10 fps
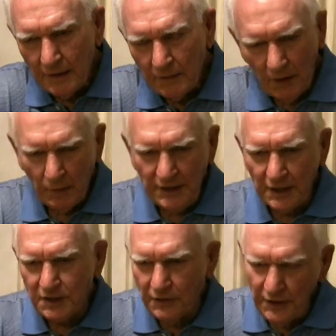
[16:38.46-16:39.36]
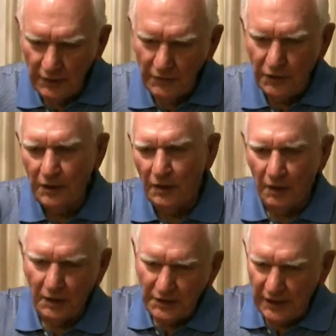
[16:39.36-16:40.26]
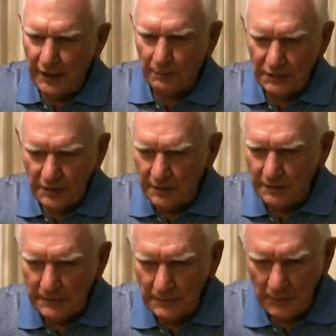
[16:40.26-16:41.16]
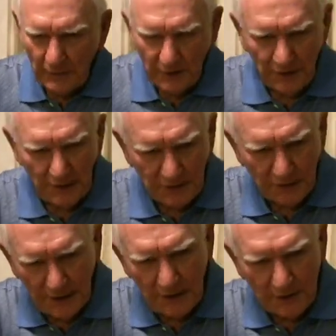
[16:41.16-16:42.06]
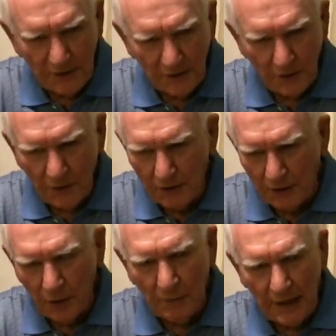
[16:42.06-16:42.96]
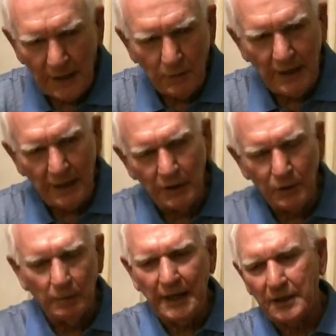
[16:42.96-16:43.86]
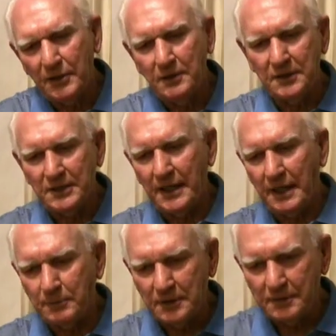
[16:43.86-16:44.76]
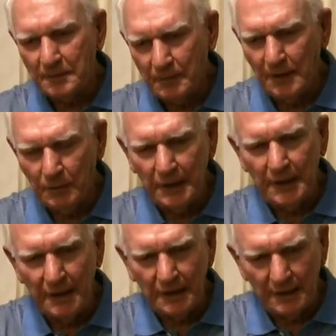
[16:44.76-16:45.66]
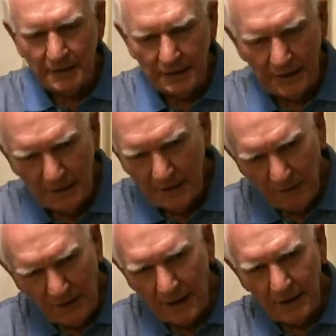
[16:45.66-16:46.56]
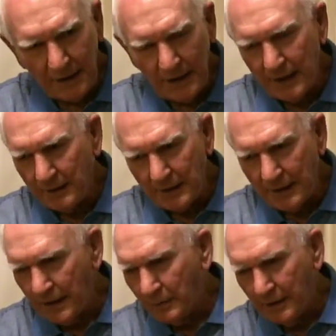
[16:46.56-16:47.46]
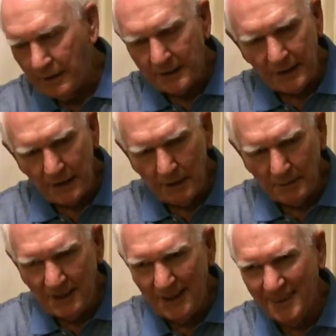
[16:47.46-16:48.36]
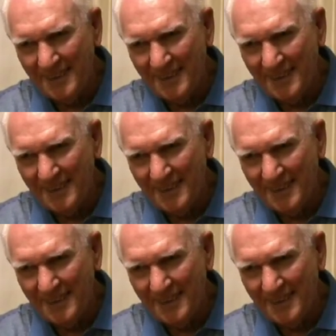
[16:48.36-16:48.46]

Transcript: Well, we just driven through all the Japs to this ridge, and so to go back, we had to go back through the Japs, and we got fired at a number of times